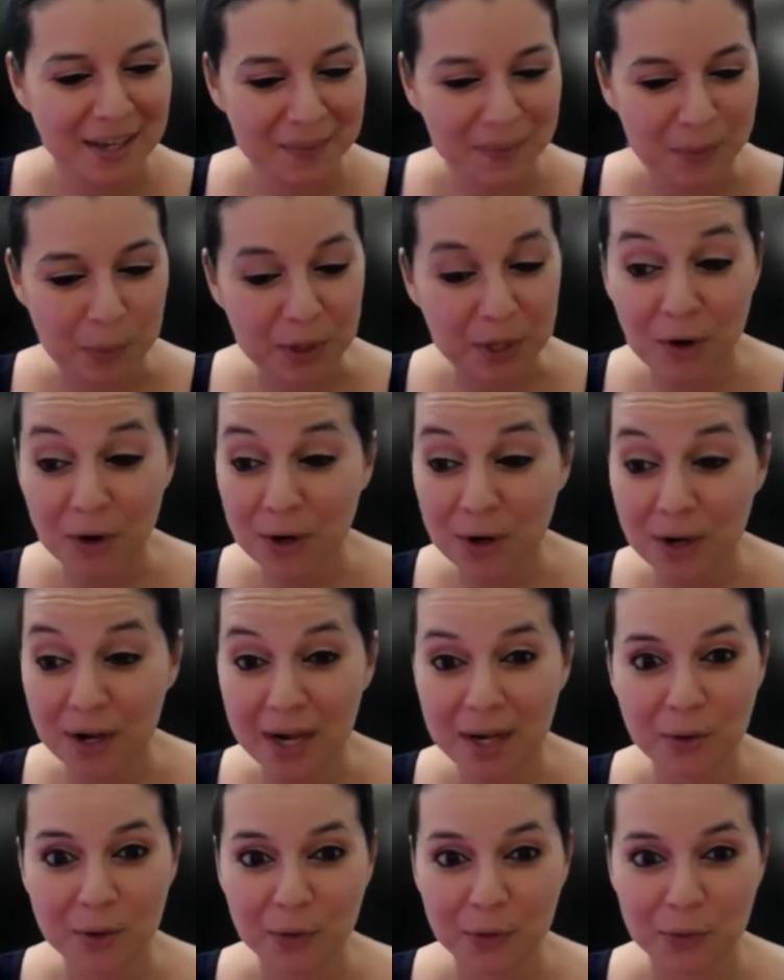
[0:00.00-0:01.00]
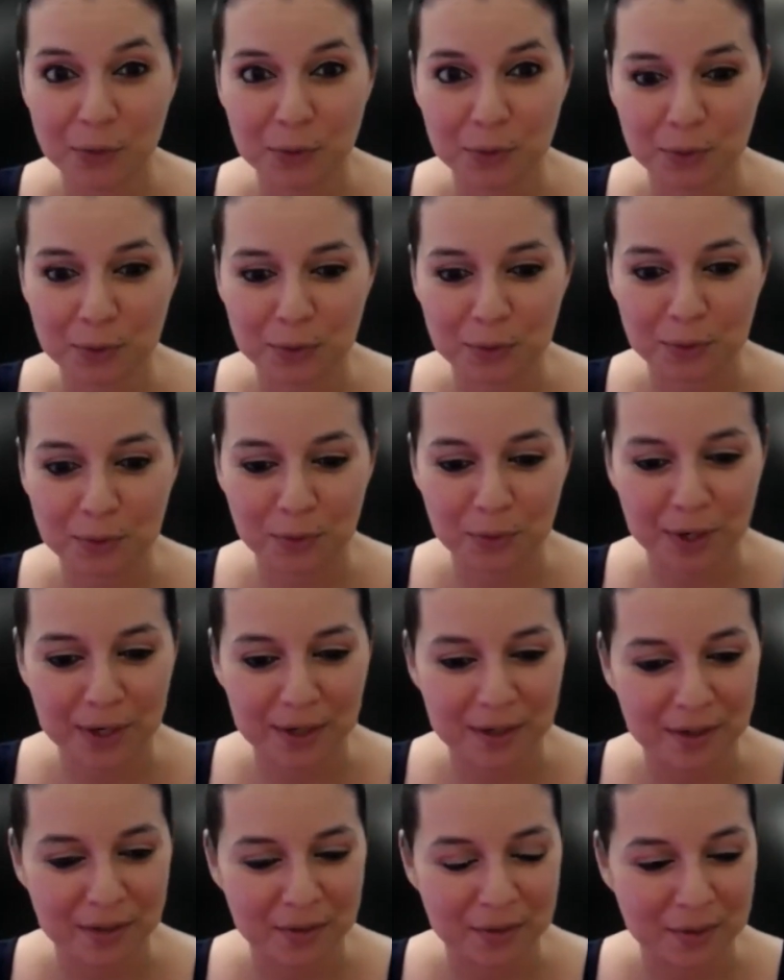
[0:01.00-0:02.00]
We all got to go through it one way or
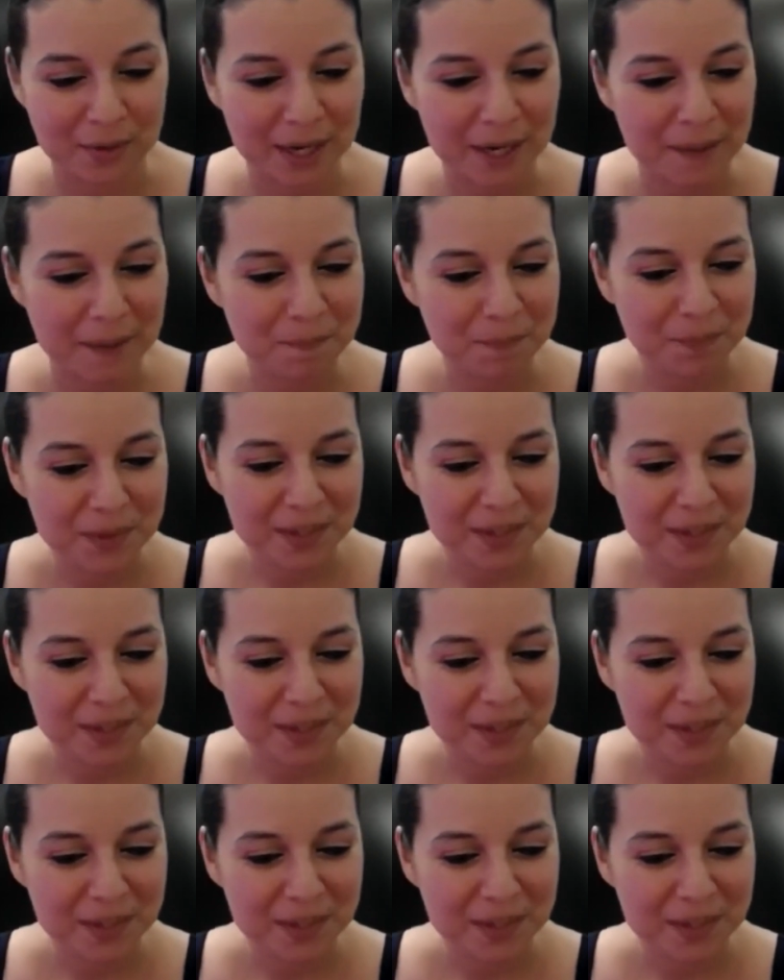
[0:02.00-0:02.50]
another, right?